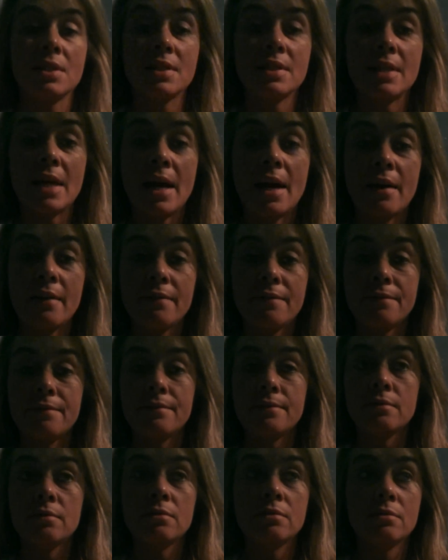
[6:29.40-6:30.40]

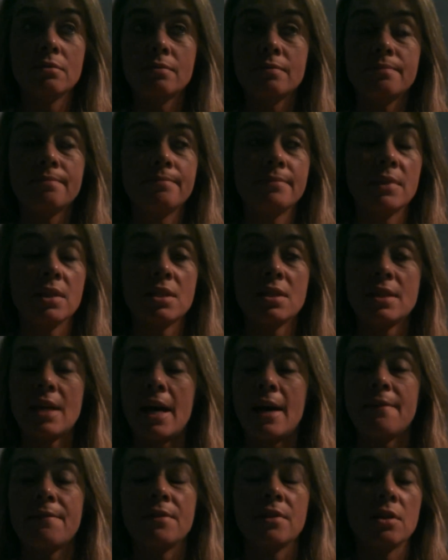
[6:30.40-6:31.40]
staff
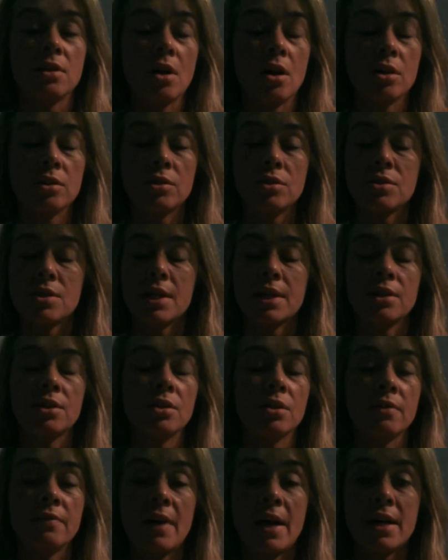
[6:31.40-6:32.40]
and the doctors, I
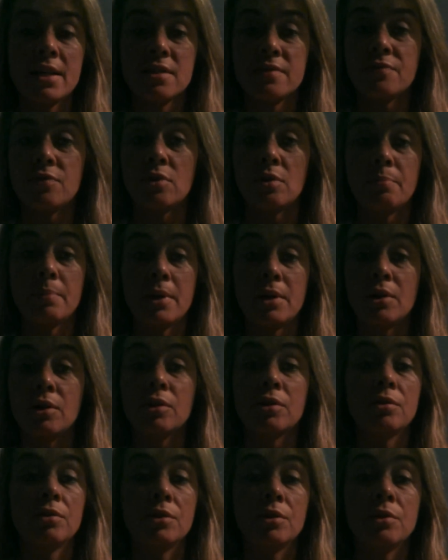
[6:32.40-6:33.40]
couldn't have asked for a better
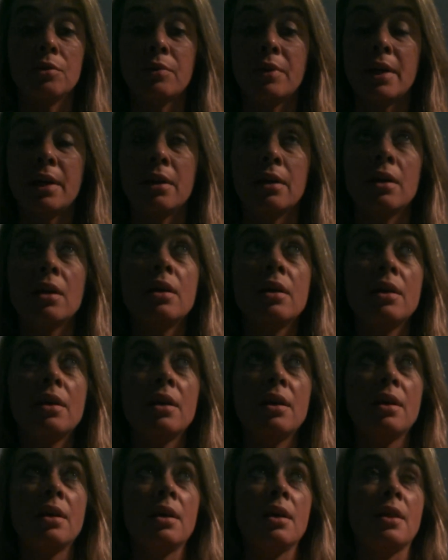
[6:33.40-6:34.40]
crew.
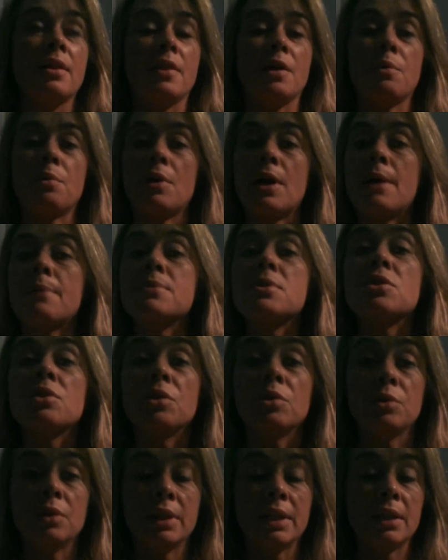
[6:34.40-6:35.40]
They were
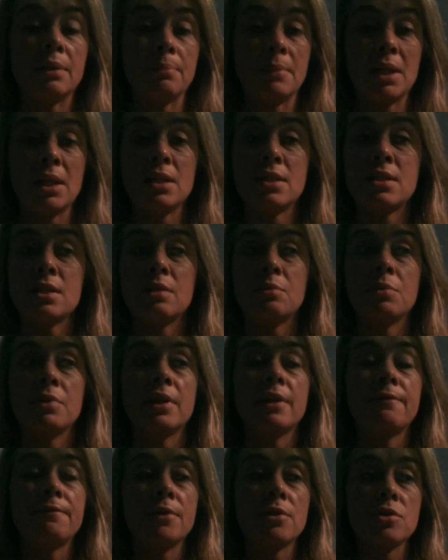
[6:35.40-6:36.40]
absolutely amazing. When
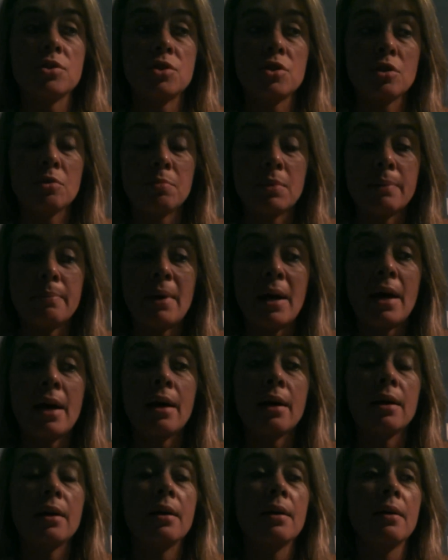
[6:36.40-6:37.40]
they first took me
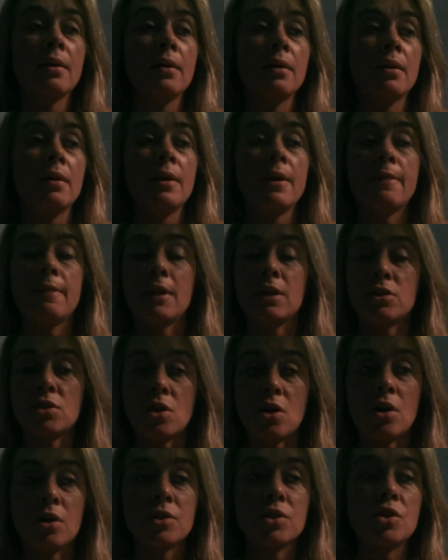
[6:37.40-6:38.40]
back, they
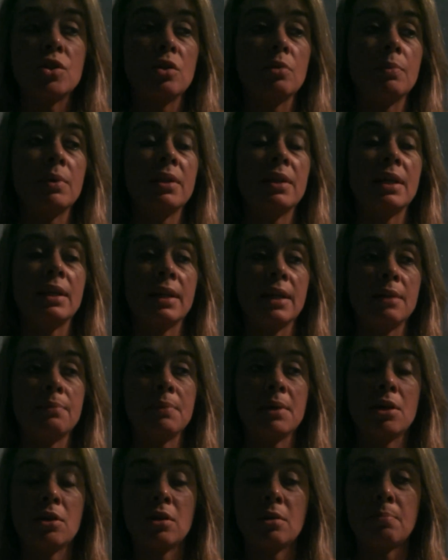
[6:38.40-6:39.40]
talked to me. They laid
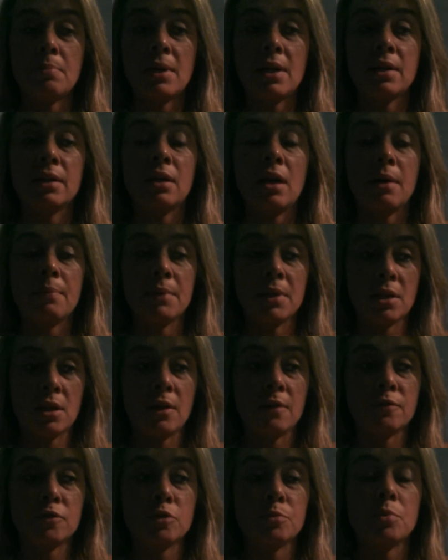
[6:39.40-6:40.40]
me on a bed, got me
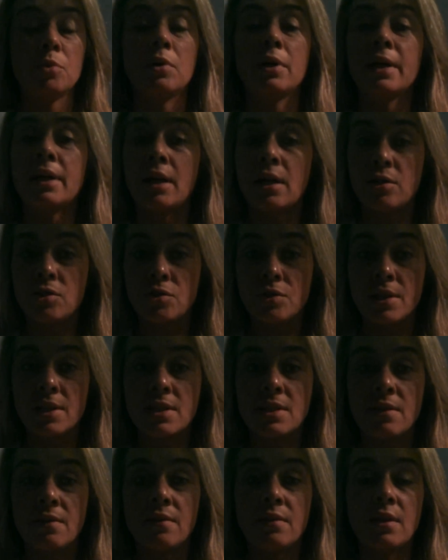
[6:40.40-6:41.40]
comfortable. I got
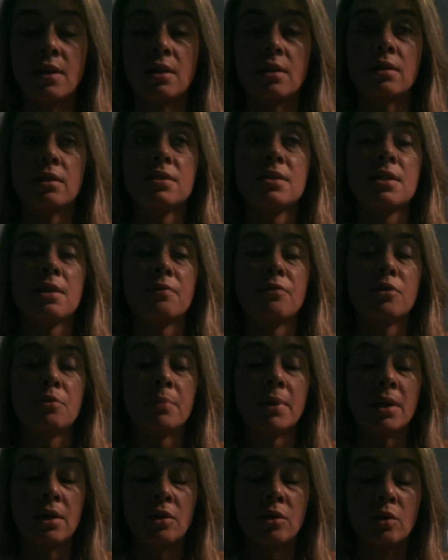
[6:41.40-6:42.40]
dressed, everything except for
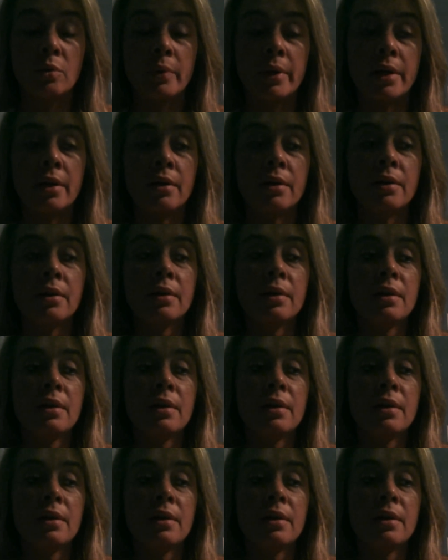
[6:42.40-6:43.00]
my underwear.